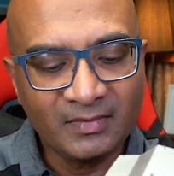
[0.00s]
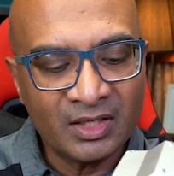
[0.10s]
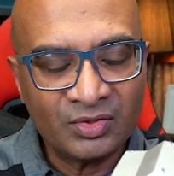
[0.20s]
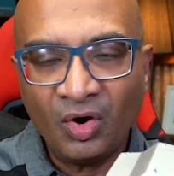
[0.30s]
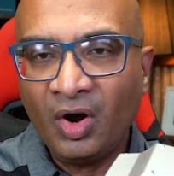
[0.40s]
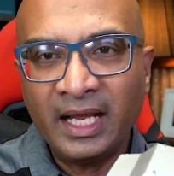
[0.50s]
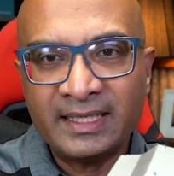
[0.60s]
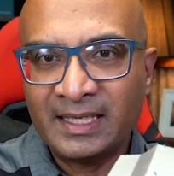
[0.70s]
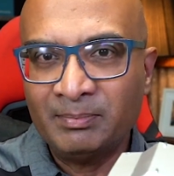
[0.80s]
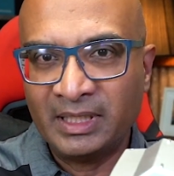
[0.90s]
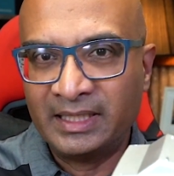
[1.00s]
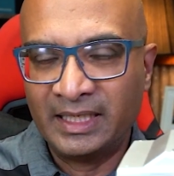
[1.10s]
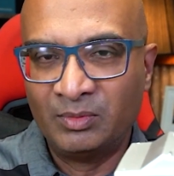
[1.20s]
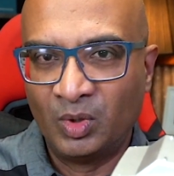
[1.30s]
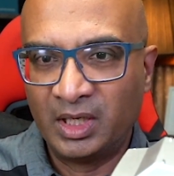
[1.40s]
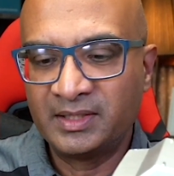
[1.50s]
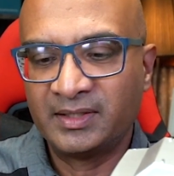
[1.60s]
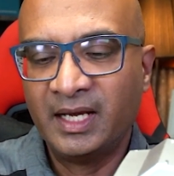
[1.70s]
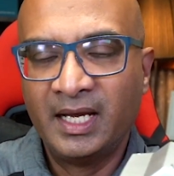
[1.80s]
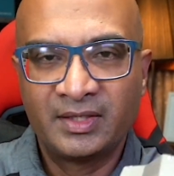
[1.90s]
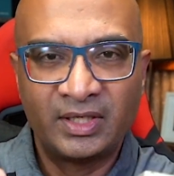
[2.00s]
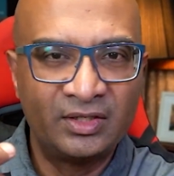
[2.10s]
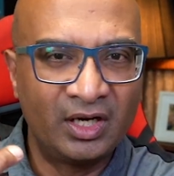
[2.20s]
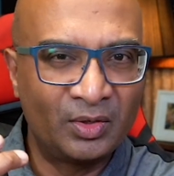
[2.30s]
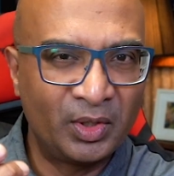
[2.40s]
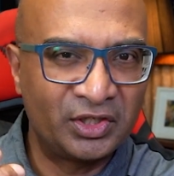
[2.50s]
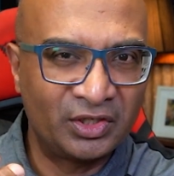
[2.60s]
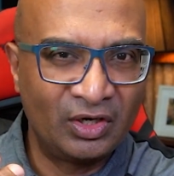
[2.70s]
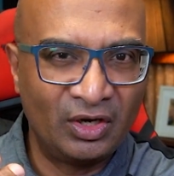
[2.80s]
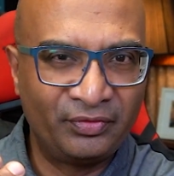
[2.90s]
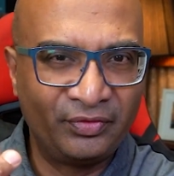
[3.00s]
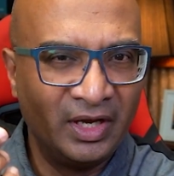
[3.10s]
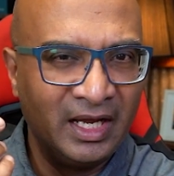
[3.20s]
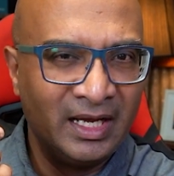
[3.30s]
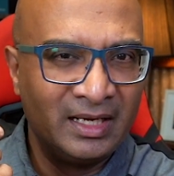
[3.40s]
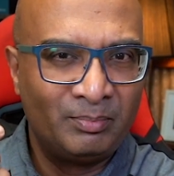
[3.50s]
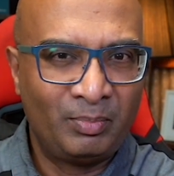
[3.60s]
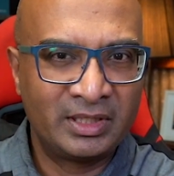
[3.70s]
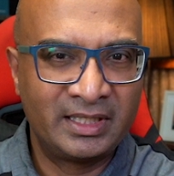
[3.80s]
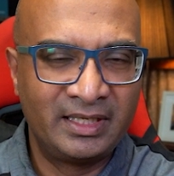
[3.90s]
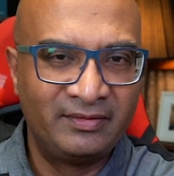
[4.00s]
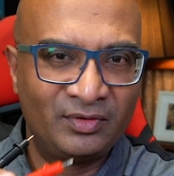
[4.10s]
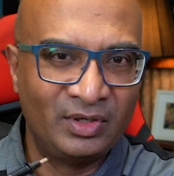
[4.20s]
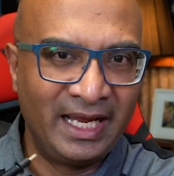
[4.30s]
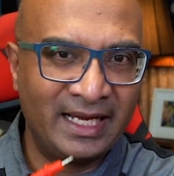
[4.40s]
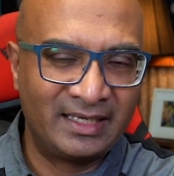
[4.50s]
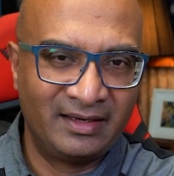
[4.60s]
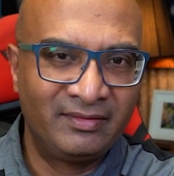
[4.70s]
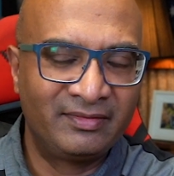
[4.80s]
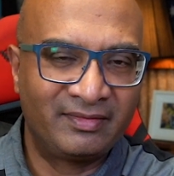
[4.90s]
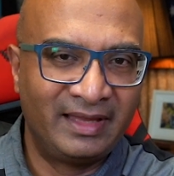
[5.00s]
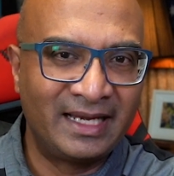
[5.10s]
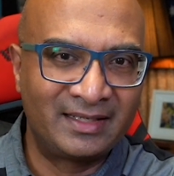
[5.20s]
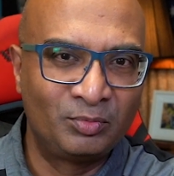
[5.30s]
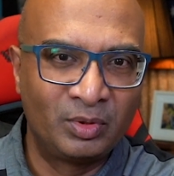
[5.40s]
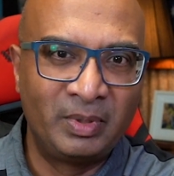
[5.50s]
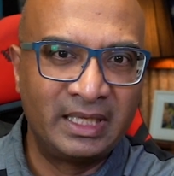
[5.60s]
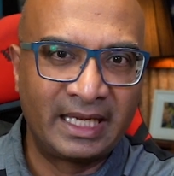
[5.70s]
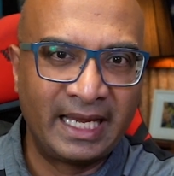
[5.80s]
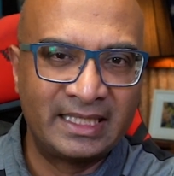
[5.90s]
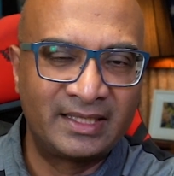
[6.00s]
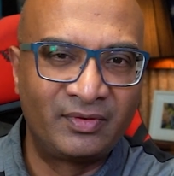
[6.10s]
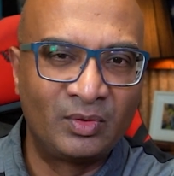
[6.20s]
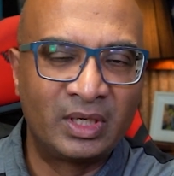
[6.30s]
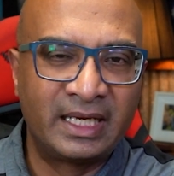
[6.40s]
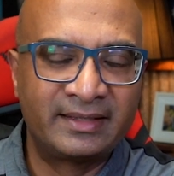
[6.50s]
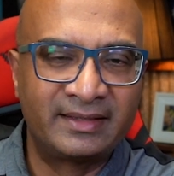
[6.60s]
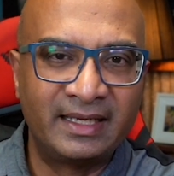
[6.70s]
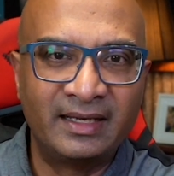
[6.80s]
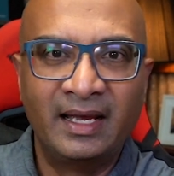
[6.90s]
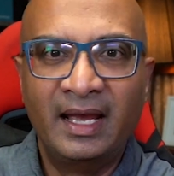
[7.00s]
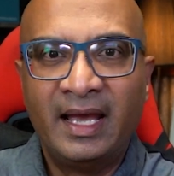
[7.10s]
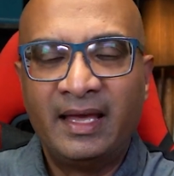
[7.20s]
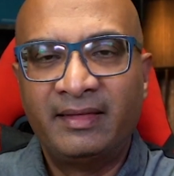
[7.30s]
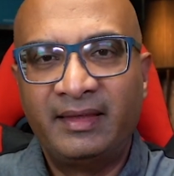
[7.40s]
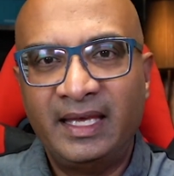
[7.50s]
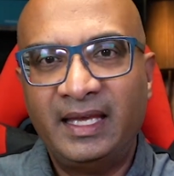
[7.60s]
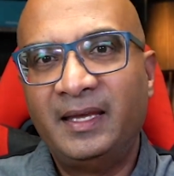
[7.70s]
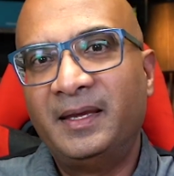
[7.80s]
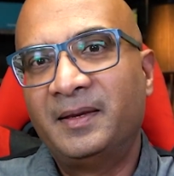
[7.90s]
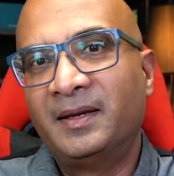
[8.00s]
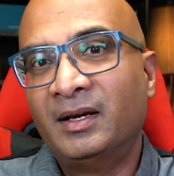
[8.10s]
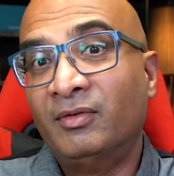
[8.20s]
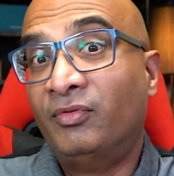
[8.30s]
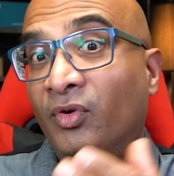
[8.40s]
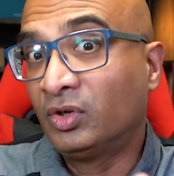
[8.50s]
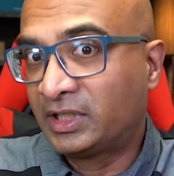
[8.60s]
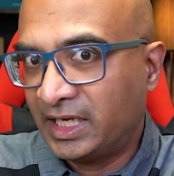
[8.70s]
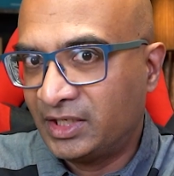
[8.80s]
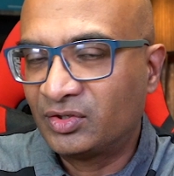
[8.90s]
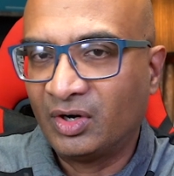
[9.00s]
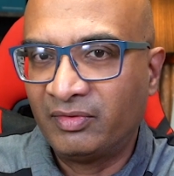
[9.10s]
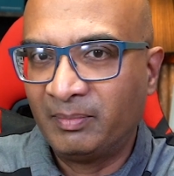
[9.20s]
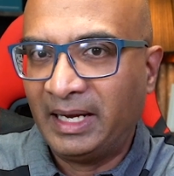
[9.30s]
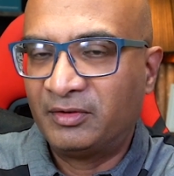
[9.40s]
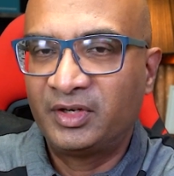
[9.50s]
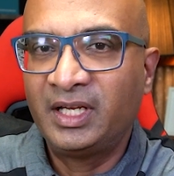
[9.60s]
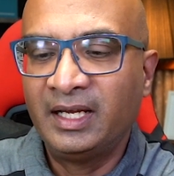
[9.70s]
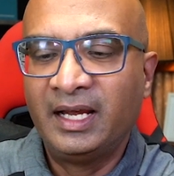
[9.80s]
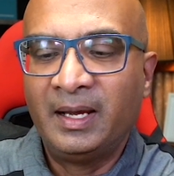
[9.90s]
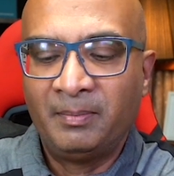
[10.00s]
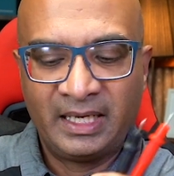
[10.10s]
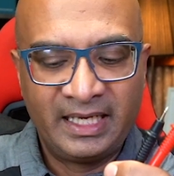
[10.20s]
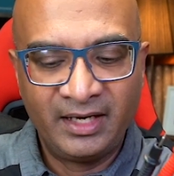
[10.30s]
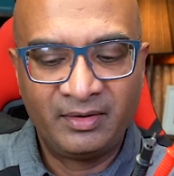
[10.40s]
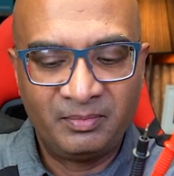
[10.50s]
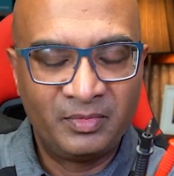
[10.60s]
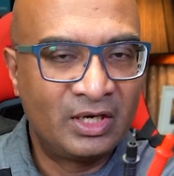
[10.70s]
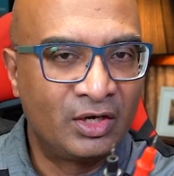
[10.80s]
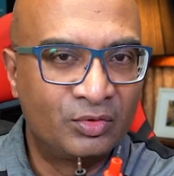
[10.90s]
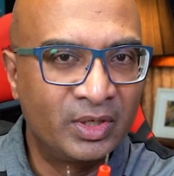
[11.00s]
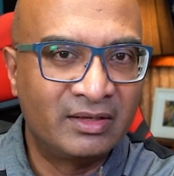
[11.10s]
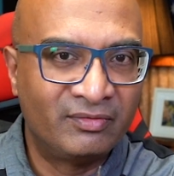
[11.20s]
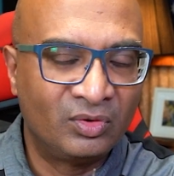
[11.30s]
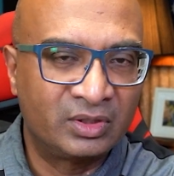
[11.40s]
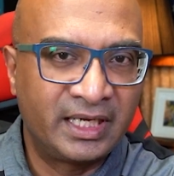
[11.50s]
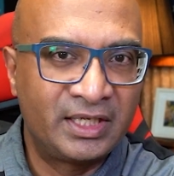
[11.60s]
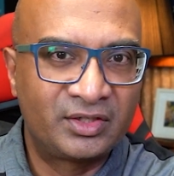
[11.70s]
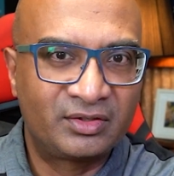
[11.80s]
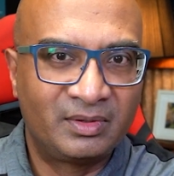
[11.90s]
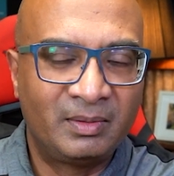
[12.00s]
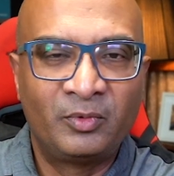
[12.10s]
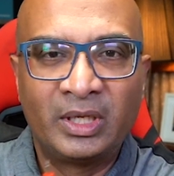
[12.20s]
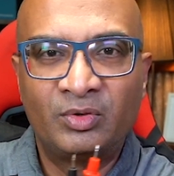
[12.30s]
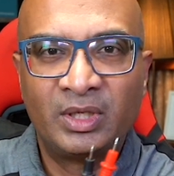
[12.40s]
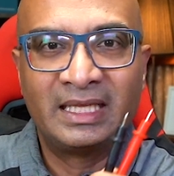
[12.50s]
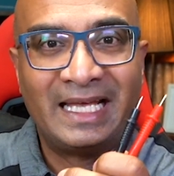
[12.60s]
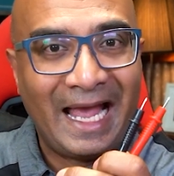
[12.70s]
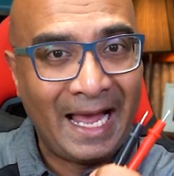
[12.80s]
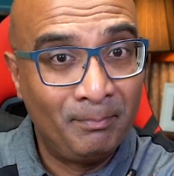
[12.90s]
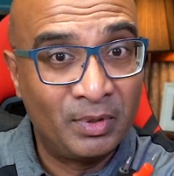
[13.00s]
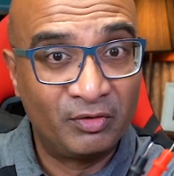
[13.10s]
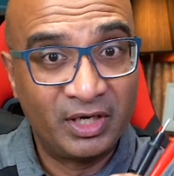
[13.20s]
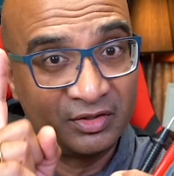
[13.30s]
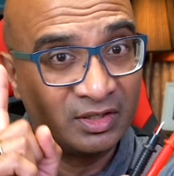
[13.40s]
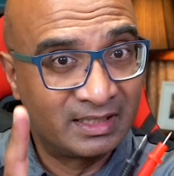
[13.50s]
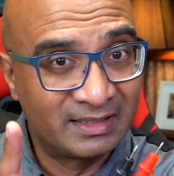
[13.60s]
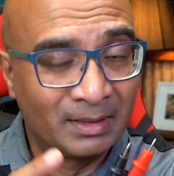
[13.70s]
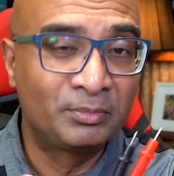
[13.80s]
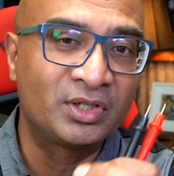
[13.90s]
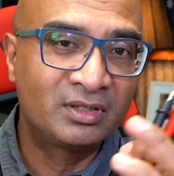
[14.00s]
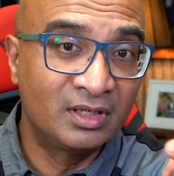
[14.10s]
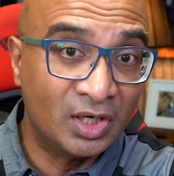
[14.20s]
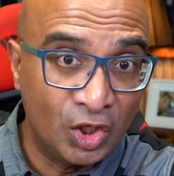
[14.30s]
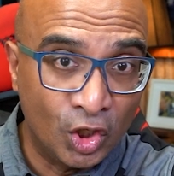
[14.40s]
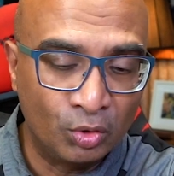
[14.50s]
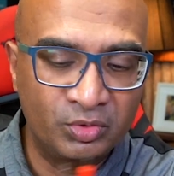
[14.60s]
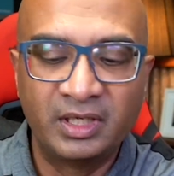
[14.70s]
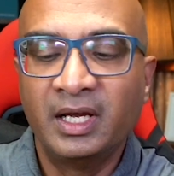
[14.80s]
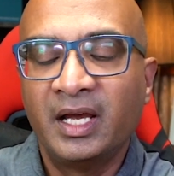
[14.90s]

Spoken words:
So all I simply did was, so it's not a question of positive to negative. That would be the case if you were testing the voltage of a battery. But here we are not doing the voltage, we're doing the amperage, consumption, load.